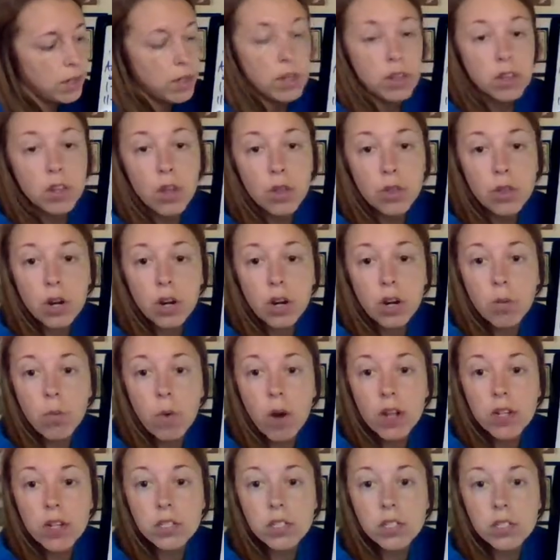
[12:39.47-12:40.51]
the
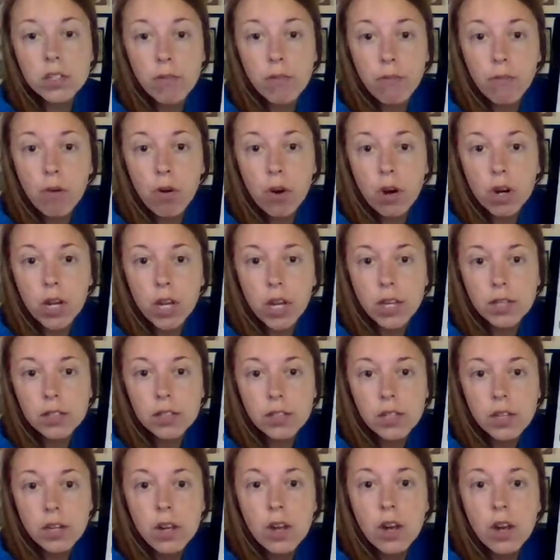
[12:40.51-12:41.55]
31s to
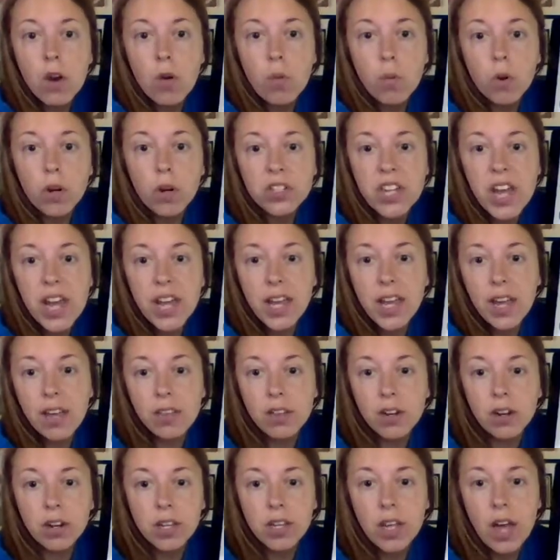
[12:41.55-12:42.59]
40s, were taking
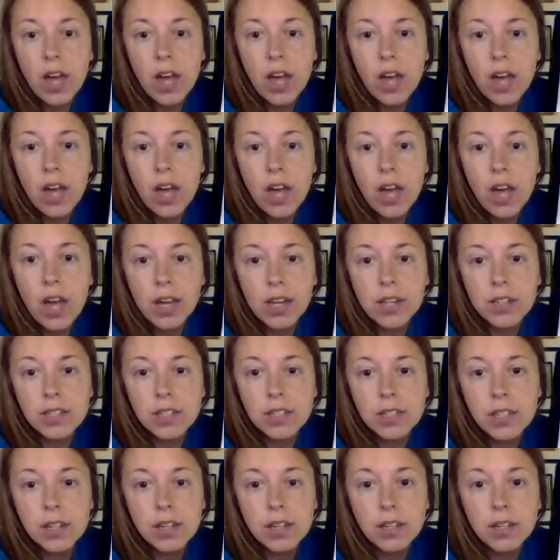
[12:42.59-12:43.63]
their young
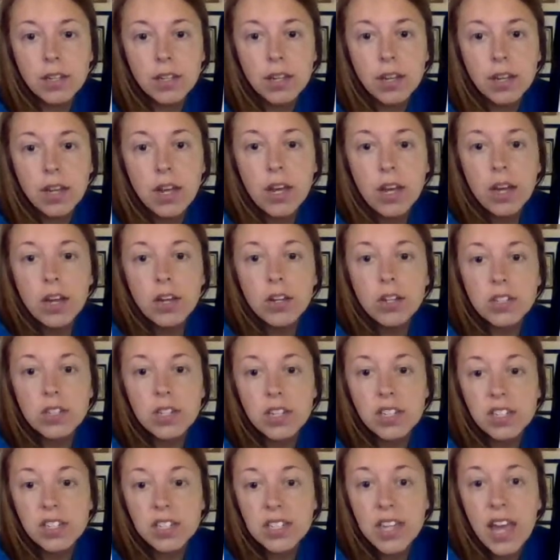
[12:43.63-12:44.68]
kids to
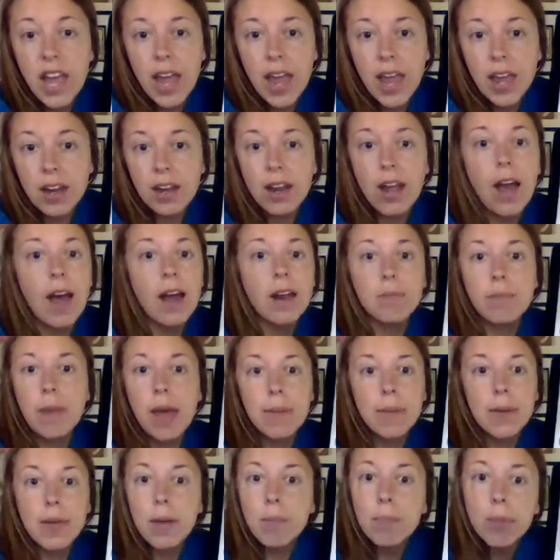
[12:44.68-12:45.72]
skate at
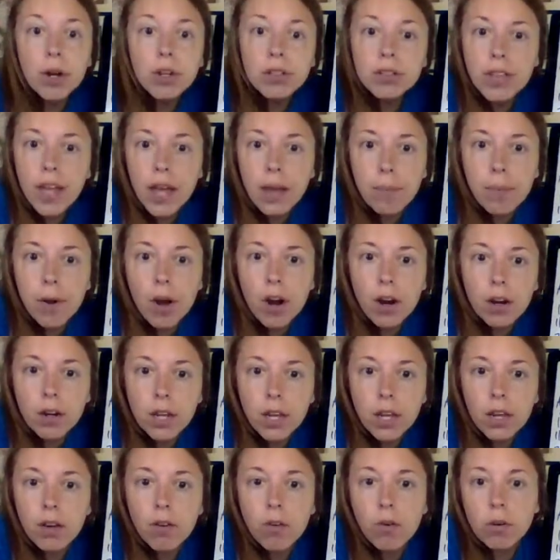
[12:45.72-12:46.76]
maybe a birthday
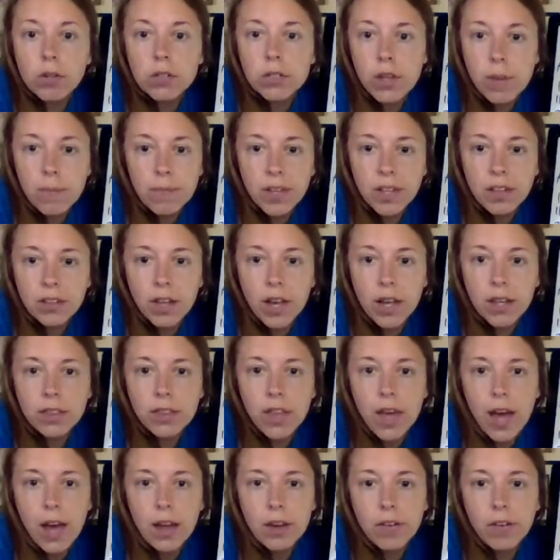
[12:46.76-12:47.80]
party or something like
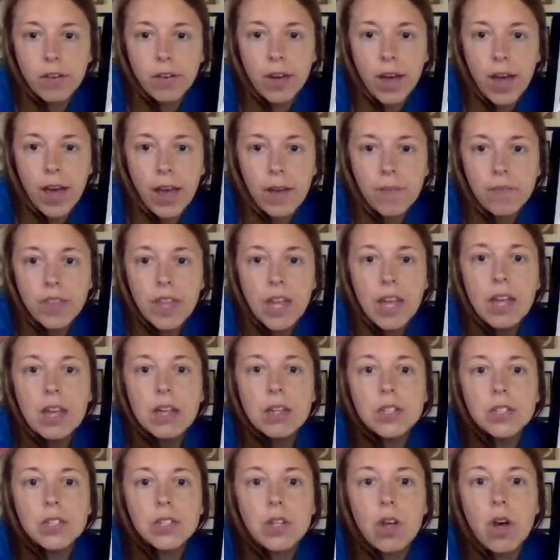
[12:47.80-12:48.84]
that. Okay,
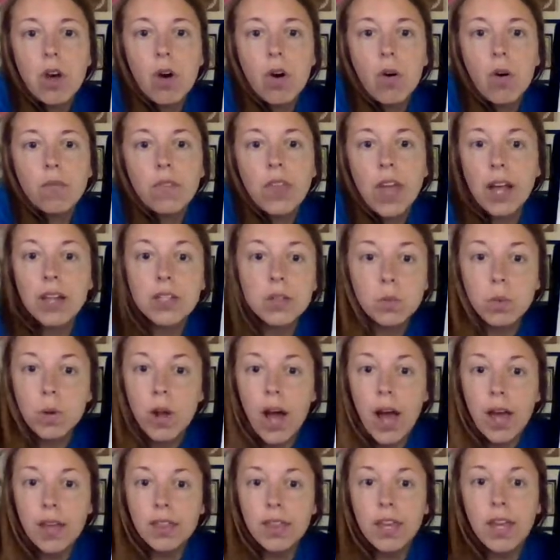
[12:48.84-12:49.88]
so that's what
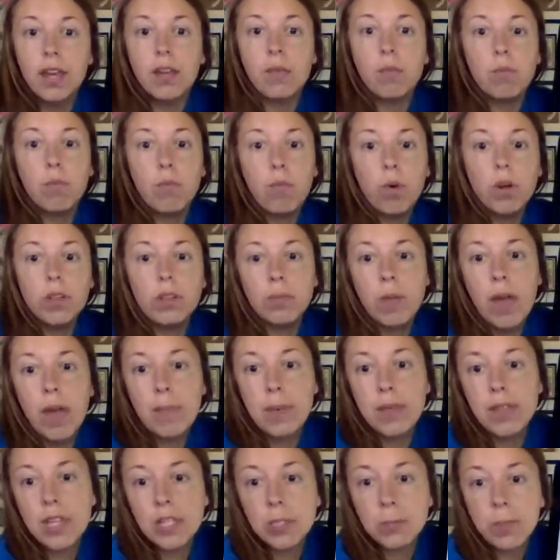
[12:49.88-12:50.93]
I think. Would
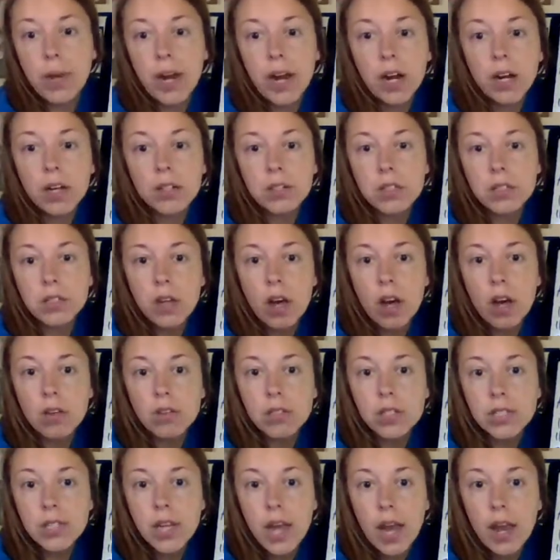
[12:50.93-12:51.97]
maybe these parents go
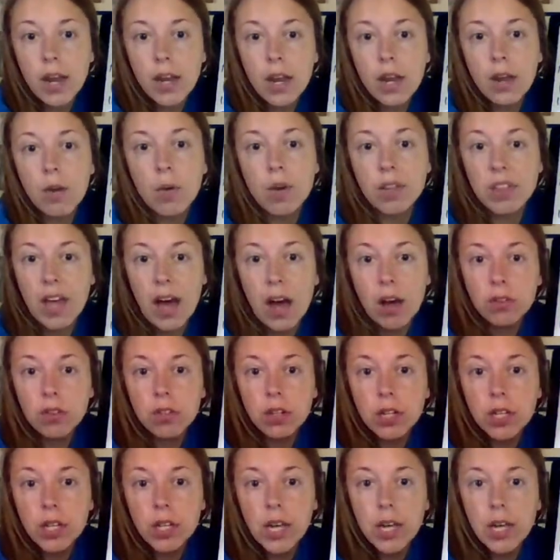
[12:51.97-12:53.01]
skating without
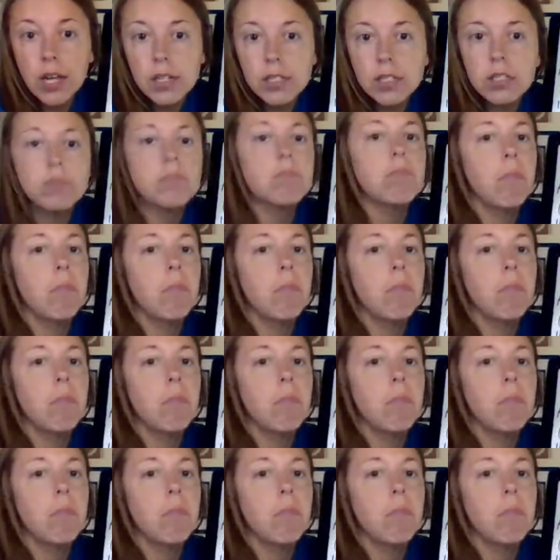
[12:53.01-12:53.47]
their kids?